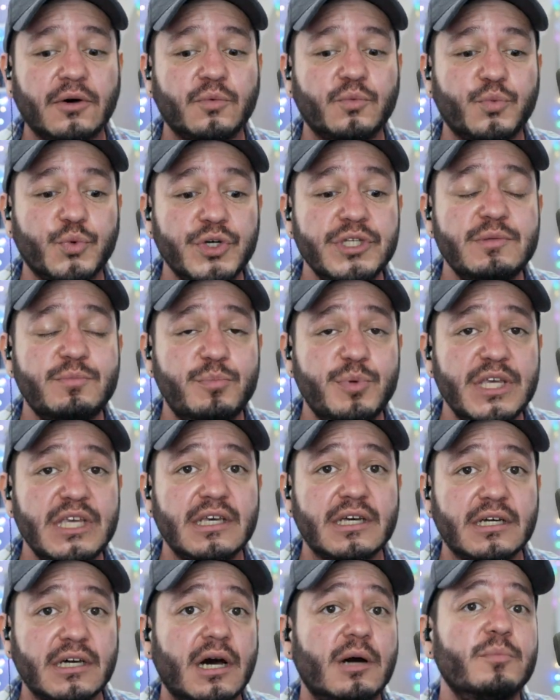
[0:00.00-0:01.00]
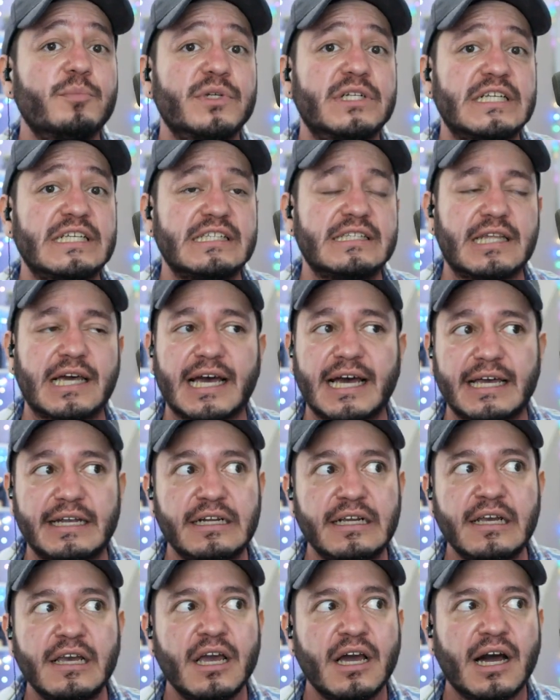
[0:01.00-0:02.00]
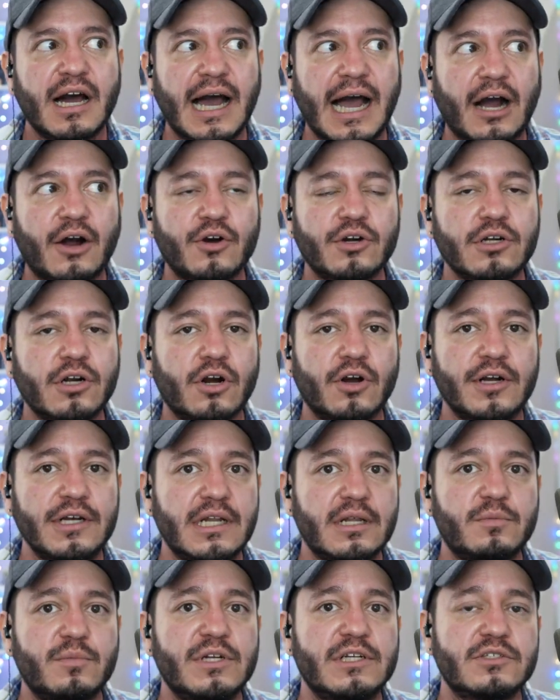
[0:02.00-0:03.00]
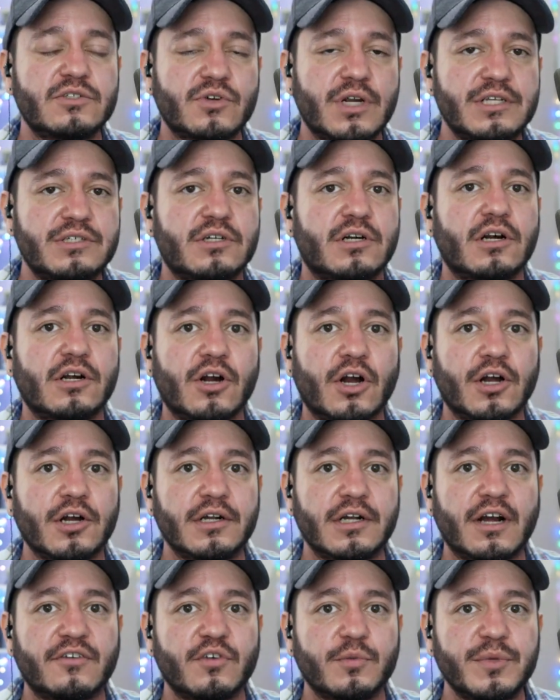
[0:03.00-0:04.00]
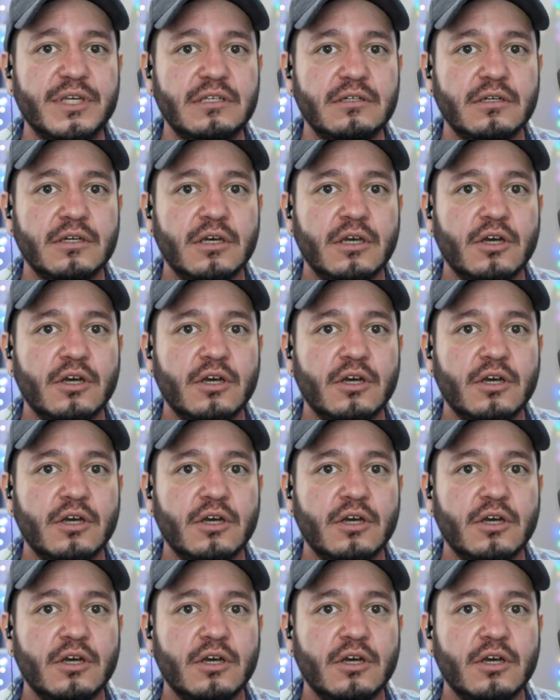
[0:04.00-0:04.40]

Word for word: would be a company that our current administration, our current government,